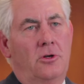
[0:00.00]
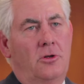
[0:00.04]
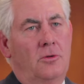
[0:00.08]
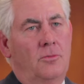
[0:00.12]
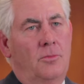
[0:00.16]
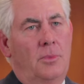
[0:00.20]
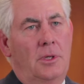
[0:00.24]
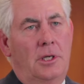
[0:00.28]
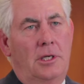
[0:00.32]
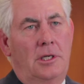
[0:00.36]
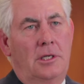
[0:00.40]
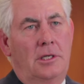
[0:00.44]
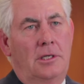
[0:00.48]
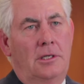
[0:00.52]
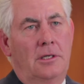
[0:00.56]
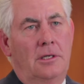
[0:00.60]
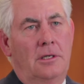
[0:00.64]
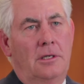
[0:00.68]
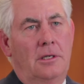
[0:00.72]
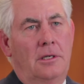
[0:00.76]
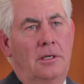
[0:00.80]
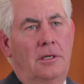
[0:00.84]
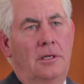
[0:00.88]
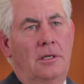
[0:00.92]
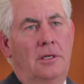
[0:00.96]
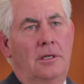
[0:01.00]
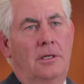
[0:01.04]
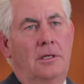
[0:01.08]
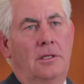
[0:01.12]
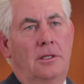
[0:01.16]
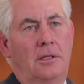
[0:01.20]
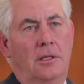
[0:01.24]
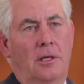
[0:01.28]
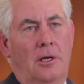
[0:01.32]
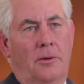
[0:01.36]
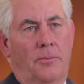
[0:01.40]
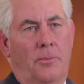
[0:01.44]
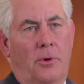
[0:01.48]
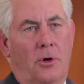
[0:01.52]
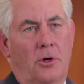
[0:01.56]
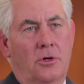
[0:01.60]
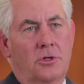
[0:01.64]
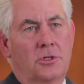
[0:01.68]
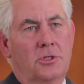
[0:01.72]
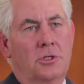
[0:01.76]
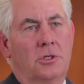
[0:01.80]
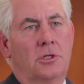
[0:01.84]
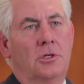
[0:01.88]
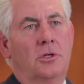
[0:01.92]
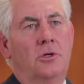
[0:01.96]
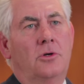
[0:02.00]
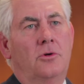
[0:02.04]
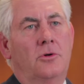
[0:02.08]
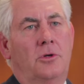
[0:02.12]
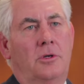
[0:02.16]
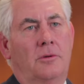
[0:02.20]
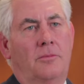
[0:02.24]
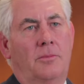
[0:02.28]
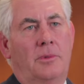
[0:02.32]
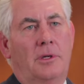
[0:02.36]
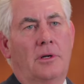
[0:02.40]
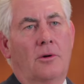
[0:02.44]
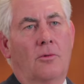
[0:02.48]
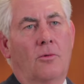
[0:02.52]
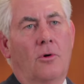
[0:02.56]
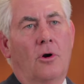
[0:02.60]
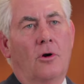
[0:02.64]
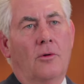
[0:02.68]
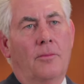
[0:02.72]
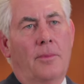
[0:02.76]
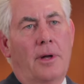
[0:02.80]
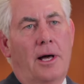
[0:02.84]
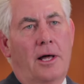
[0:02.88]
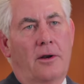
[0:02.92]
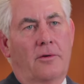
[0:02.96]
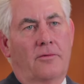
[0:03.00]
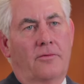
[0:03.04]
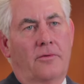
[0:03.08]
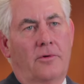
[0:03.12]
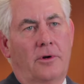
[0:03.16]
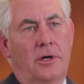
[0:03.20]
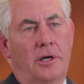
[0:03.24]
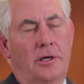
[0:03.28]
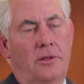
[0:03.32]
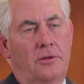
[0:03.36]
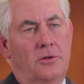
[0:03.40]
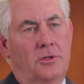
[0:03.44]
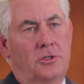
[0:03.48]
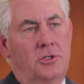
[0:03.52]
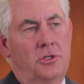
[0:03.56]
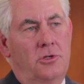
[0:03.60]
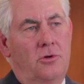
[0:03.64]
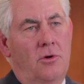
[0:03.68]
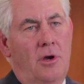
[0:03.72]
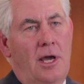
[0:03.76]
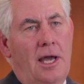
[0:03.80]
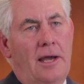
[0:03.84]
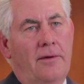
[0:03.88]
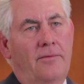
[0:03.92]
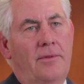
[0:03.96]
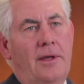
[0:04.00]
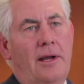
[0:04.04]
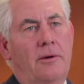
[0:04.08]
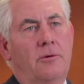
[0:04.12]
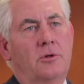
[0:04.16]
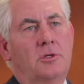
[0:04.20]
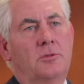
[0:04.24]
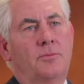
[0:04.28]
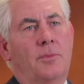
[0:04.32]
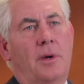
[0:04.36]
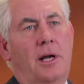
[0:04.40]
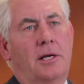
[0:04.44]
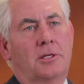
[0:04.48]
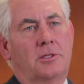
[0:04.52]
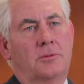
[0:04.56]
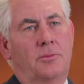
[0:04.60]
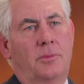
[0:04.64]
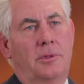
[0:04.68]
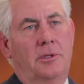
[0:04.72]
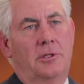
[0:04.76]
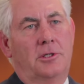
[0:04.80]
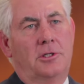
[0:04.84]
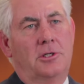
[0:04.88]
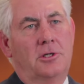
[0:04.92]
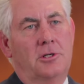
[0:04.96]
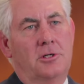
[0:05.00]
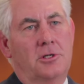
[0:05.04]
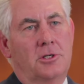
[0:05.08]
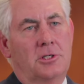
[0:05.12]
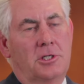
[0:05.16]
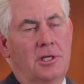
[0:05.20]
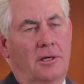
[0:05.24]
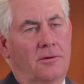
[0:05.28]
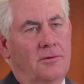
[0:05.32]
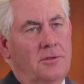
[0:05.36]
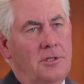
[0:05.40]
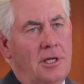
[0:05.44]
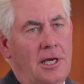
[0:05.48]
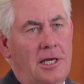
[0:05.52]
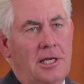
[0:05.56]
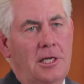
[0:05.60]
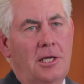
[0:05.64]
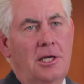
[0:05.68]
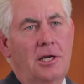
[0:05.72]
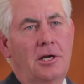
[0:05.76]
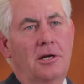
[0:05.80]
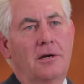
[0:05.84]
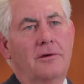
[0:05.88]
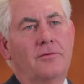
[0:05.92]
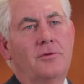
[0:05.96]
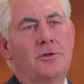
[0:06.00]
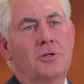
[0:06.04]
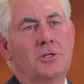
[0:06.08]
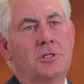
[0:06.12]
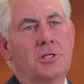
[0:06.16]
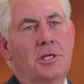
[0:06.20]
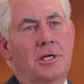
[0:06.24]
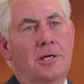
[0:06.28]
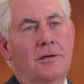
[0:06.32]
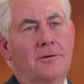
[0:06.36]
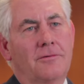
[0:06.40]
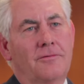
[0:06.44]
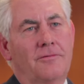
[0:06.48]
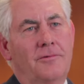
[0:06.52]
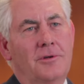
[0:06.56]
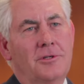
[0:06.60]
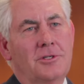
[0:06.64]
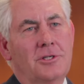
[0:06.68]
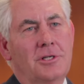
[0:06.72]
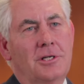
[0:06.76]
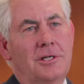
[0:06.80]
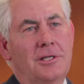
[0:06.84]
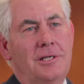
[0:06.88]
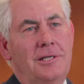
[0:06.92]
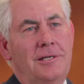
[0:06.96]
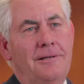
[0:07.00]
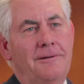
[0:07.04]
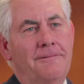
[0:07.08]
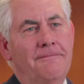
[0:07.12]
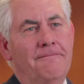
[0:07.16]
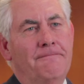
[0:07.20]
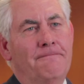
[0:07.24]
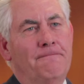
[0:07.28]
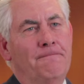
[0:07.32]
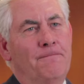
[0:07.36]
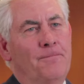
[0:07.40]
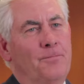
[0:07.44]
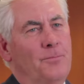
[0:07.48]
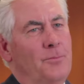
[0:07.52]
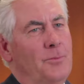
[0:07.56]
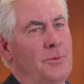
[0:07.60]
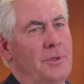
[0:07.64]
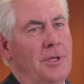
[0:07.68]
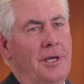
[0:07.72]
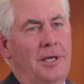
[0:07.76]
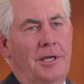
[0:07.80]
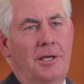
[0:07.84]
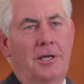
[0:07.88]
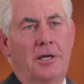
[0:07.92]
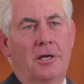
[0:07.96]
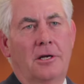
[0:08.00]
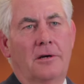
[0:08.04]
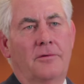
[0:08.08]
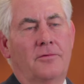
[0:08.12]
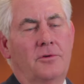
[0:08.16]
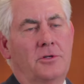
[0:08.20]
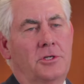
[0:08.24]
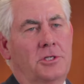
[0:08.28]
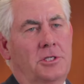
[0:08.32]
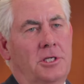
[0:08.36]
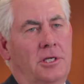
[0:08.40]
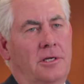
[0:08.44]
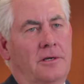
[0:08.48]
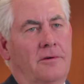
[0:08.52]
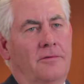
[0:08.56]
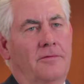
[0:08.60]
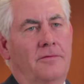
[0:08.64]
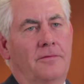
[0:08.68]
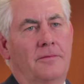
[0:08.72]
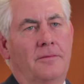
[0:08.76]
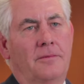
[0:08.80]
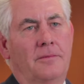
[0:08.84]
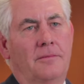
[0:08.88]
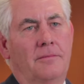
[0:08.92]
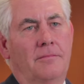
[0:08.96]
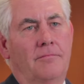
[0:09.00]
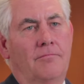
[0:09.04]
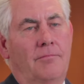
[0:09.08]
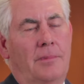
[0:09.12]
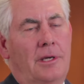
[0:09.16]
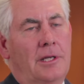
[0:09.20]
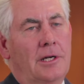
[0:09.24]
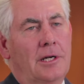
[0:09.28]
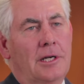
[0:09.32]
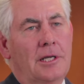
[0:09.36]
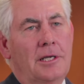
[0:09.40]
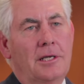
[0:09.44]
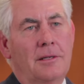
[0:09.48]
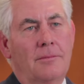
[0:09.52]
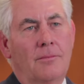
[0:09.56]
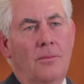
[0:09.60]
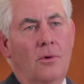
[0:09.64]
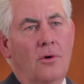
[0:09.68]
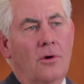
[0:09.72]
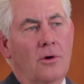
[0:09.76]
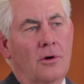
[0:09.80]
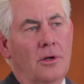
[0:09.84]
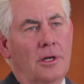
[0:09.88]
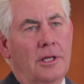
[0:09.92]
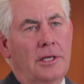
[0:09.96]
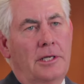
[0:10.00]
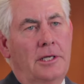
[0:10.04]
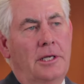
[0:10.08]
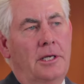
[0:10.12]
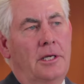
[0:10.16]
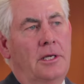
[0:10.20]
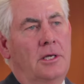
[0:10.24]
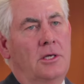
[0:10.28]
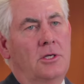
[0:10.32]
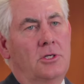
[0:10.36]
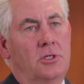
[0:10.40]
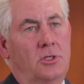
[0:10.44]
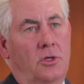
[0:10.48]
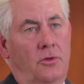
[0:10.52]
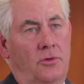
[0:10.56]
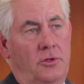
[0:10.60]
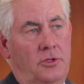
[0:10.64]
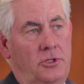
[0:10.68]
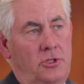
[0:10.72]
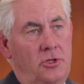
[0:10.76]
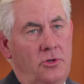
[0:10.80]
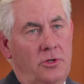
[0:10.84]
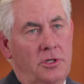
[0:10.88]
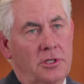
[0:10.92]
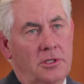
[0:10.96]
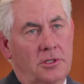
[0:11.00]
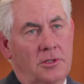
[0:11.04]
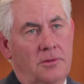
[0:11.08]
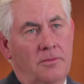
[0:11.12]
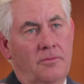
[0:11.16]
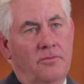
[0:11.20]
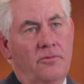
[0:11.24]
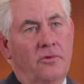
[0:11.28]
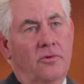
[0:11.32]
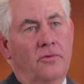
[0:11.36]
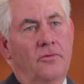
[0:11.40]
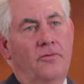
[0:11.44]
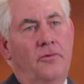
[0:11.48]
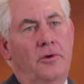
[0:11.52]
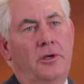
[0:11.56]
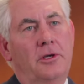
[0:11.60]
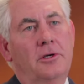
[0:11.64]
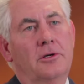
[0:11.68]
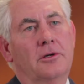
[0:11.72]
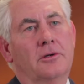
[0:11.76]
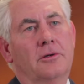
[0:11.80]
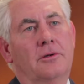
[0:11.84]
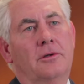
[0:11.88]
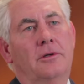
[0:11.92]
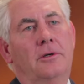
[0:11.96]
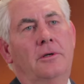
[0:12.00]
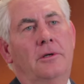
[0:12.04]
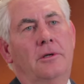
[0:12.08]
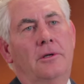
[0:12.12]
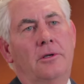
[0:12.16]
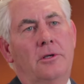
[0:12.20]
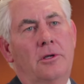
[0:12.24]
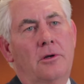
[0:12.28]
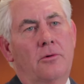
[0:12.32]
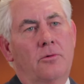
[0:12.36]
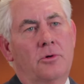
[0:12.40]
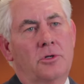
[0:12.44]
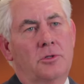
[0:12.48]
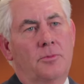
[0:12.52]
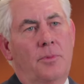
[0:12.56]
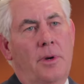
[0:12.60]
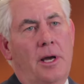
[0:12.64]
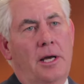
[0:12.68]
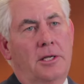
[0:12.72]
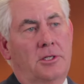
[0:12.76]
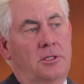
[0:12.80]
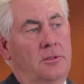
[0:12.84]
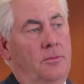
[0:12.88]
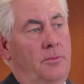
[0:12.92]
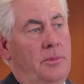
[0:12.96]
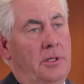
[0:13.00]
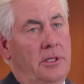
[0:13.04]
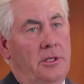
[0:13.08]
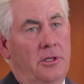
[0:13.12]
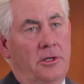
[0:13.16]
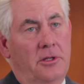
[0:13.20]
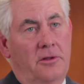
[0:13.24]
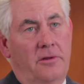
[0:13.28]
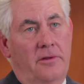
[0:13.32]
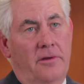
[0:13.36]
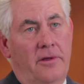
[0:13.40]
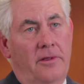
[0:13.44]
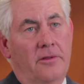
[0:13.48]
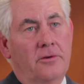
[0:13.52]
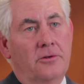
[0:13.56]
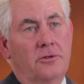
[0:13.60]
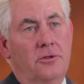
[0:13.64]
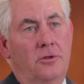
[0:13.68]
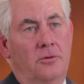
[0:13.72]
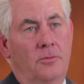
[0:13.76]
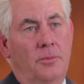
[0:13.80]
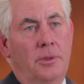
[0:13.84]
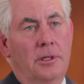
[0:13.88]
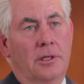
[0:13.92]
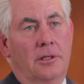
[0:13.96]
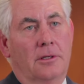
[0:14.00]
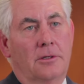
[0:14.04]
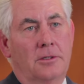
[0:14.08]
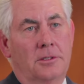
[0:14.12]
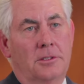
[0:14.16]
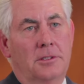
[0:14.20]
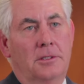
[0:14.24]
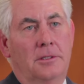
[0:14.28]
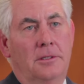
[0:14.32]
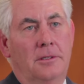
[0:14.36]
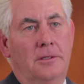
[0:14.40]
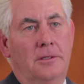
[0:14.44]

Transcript: to be a person who can be a role model for others. You have that responsibility to yourself. Take care of yourself physically, Take care of yourself mentally and morally so that you can fulfill your responsibility to the other two pillars.